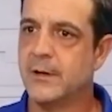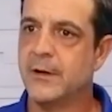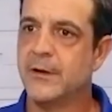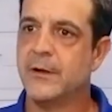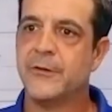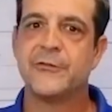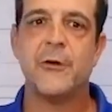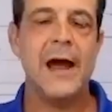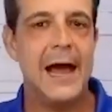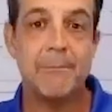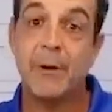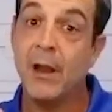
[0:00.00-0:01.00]
So I
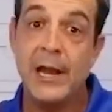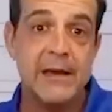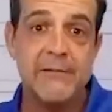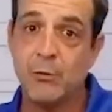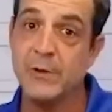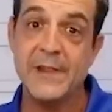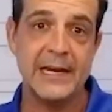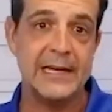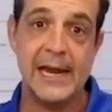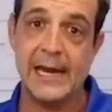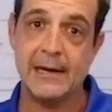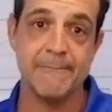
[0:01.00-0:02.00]
had plenty of it when they
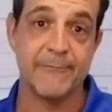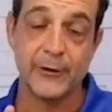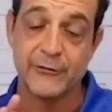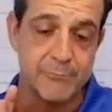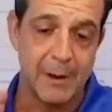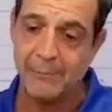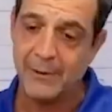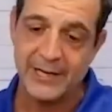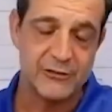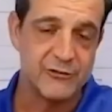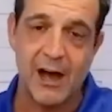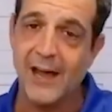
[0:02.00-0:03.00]
came. For my buddy
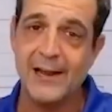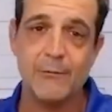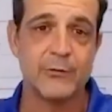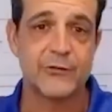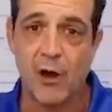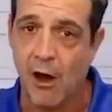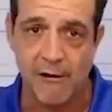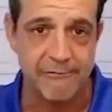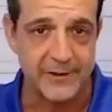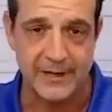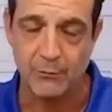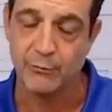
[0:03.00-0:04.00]
John, it was
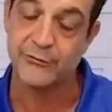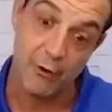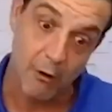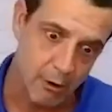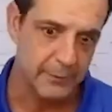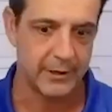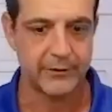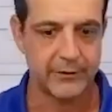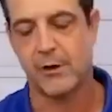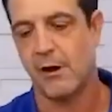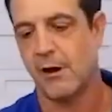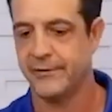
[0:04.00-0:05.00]
coffee. It was Starbucks
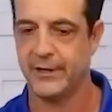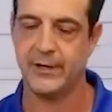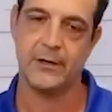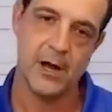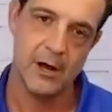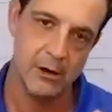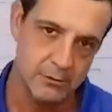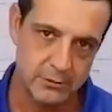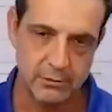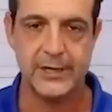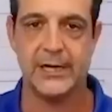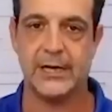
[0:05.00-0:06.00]
coffee, no
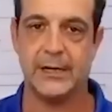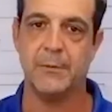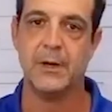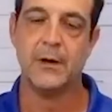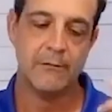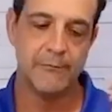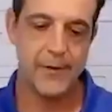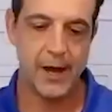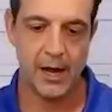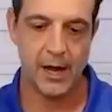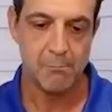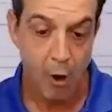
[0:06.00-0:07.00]
cream.
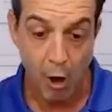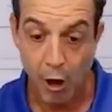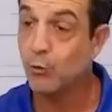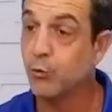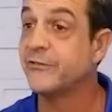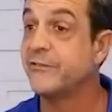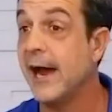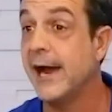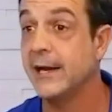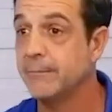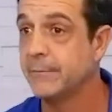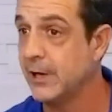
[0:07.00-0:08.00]
Uh, Mark was
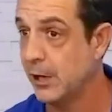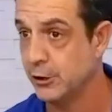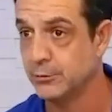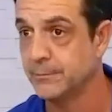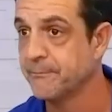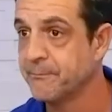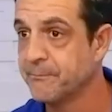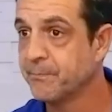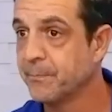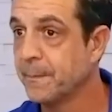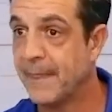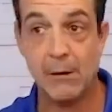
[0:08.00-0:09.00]
Diet Coke.
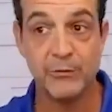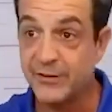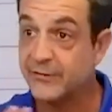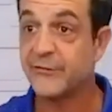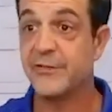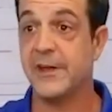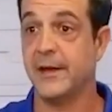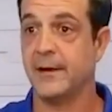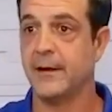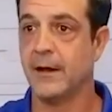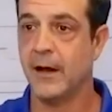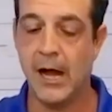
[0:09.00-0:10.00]
That was his thing.
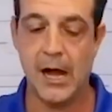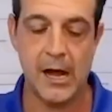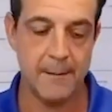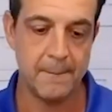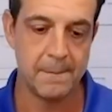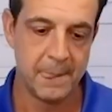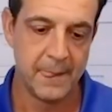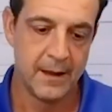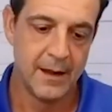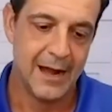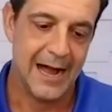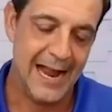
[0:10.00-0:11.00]
Um,
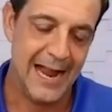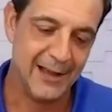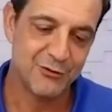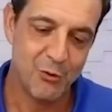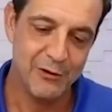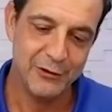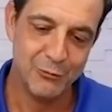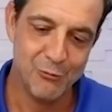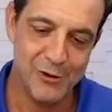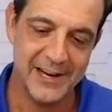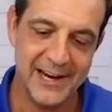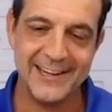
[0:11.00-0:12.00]
I asked one dude one
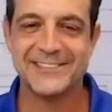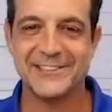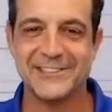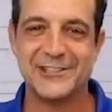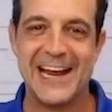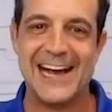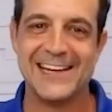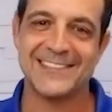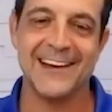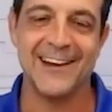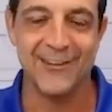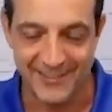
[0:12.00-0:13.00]
day and he said Shasta.
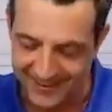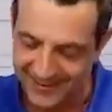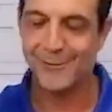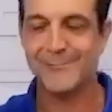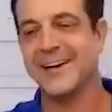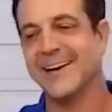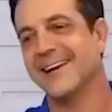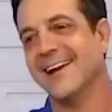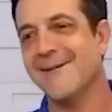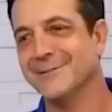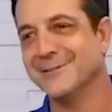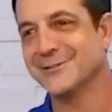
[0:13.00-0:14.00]
And I was like, oh man, now
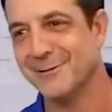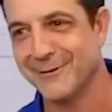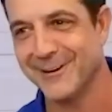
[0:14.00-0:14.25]
I'm in trouble.